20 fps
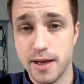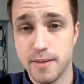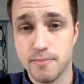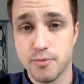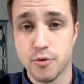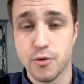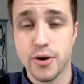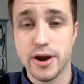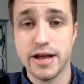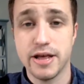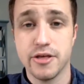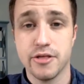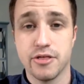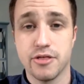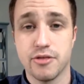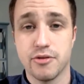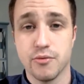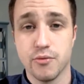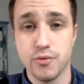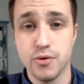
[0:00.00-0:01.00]
and praying
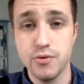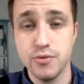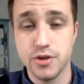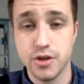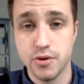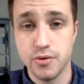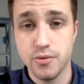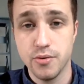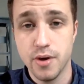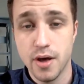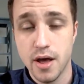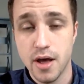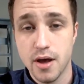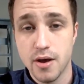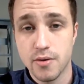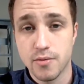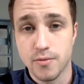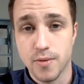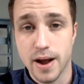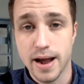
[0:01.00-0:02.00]
through you,
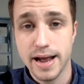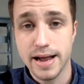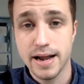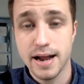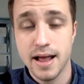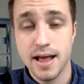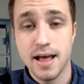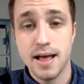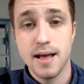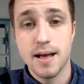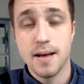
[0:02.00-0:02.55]
right?